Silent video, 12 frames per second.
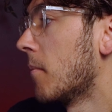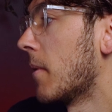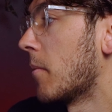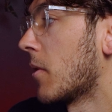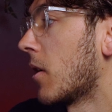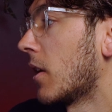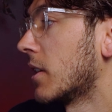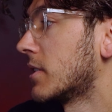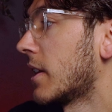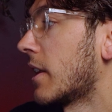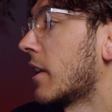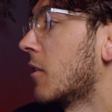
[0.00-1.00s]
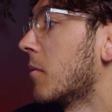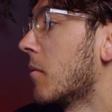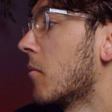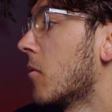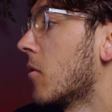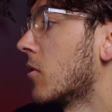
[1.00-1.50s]
maybe highlights down a little
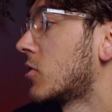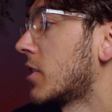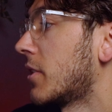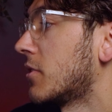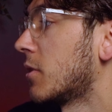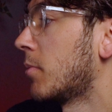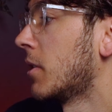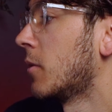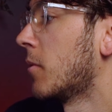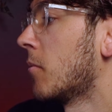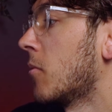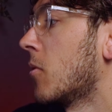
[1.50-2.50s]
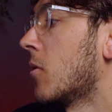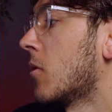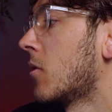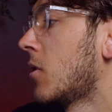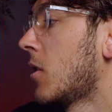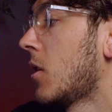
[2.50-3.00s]
bit more, shadows up a little bit more,
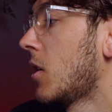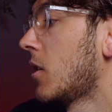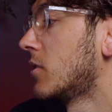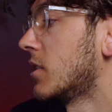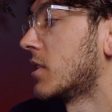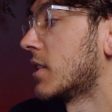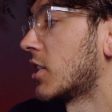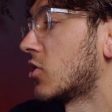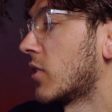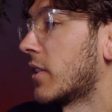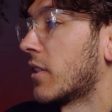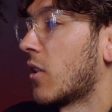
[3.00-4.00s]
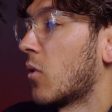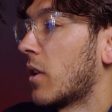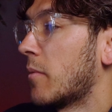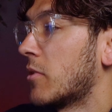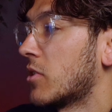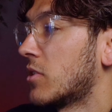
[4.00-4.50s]
desaturate the whole
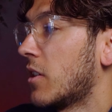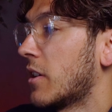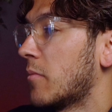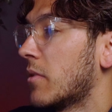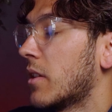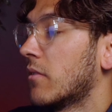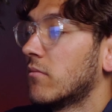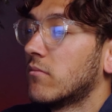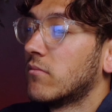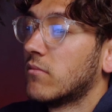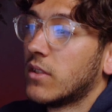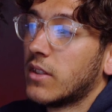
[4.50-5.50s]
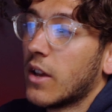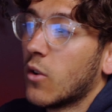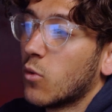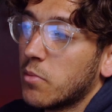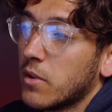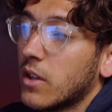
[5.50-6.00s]
image a tiny bit, and there
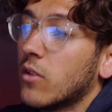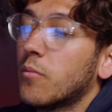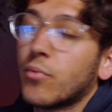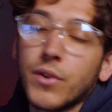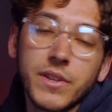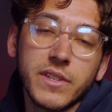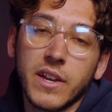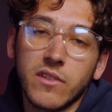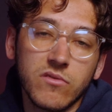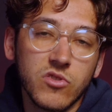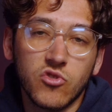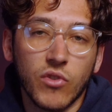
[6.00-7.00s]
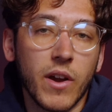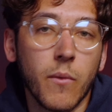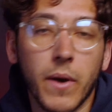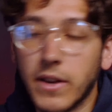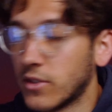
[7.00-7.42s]
would be your preset straight away.